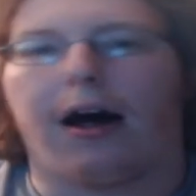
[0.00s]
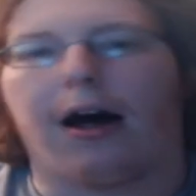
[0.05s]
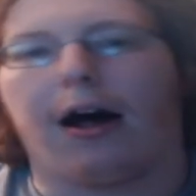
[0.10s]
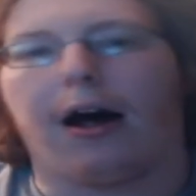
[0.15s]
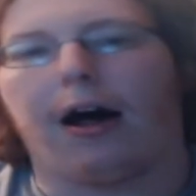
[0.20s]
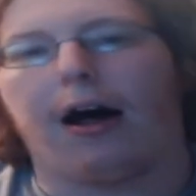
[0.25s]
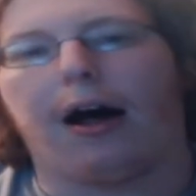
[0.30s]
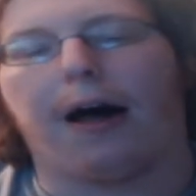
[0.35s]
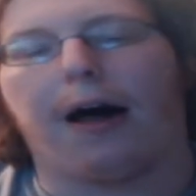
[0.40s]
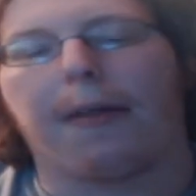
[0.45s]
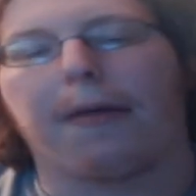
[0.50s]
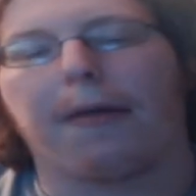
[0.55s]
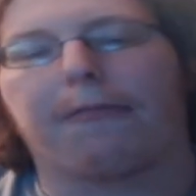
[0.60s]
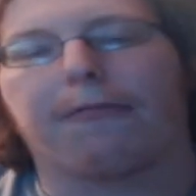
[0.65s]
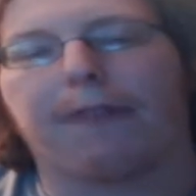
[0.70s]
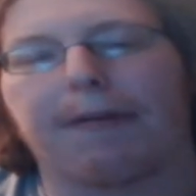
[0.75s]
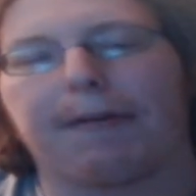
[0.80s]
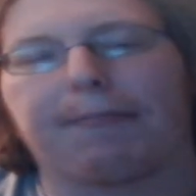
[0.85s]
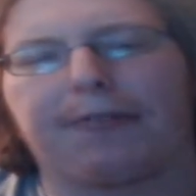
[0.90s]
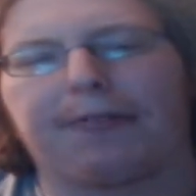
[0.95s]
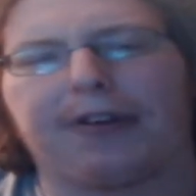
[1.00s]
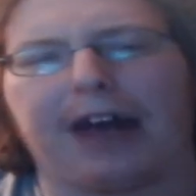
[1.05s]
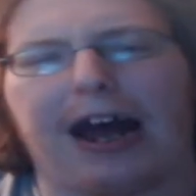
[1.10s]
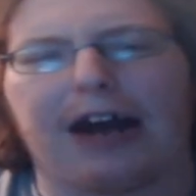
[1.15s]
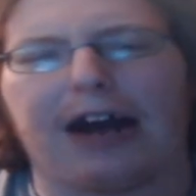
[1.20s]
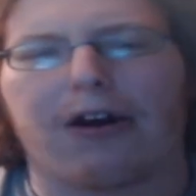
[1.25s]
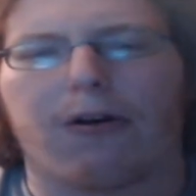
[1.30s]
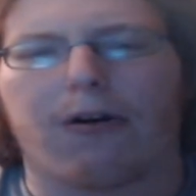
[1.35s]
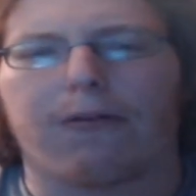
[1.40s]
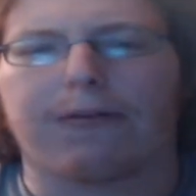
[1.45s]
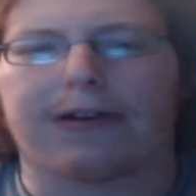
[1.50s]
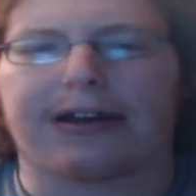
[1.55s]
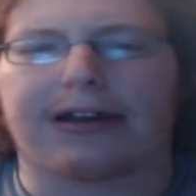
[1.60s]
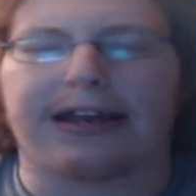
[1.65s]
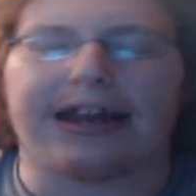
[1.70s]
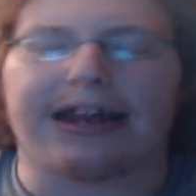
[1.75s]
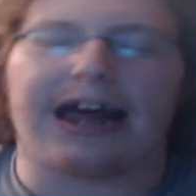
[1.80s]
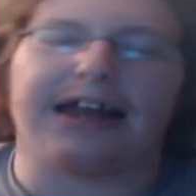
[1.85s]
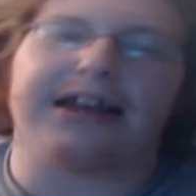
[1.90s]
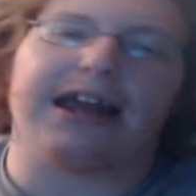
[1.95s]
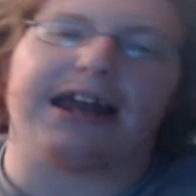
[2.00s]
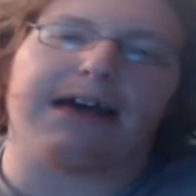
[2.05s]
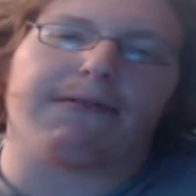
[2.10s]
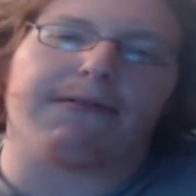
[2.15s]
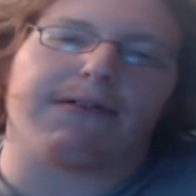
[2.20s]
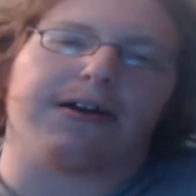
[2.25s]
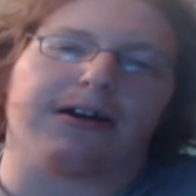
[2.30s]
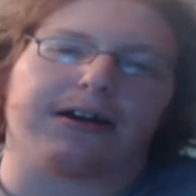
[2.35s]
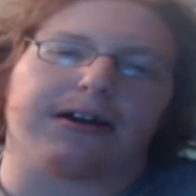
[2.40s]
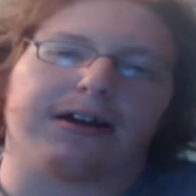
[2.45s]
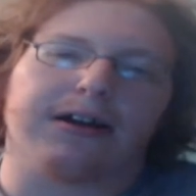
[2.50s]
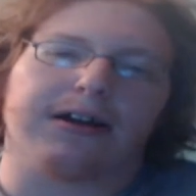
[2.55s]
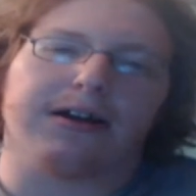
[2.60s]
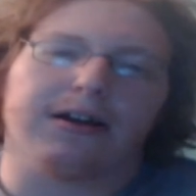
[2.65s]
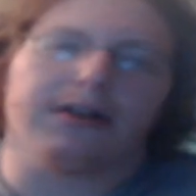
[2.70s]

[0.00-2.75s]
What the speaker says: on the flip side over to that network,